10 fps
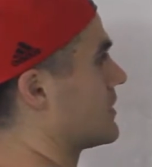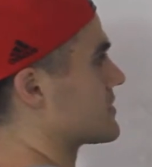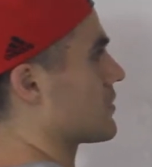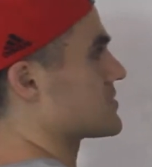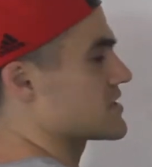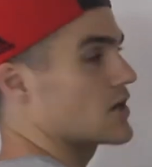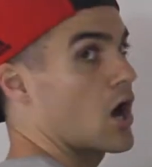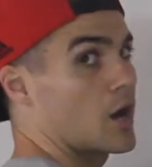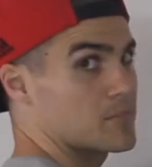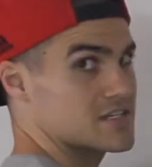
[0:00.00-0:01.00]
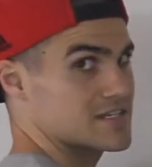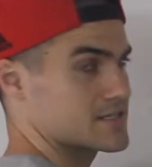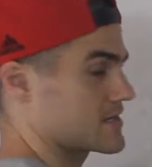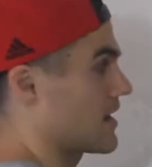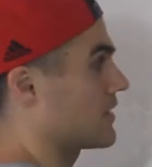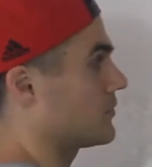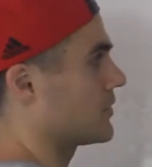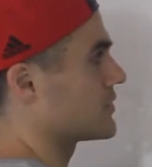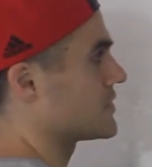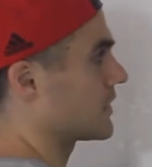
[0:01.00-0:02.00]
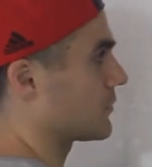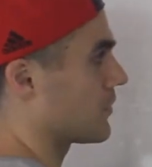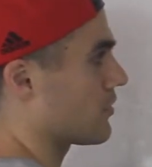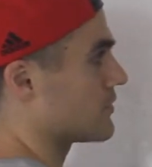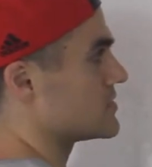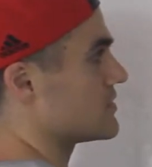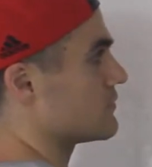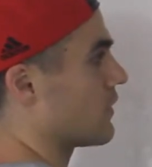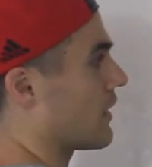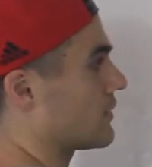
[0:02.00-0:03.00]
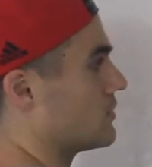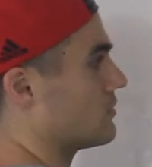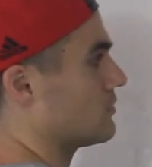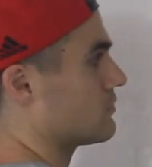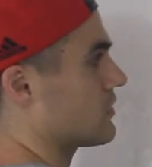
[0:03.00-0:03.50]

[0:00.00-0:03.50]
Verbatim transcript: right? It's always the opposite sign when you're dealing with the d value.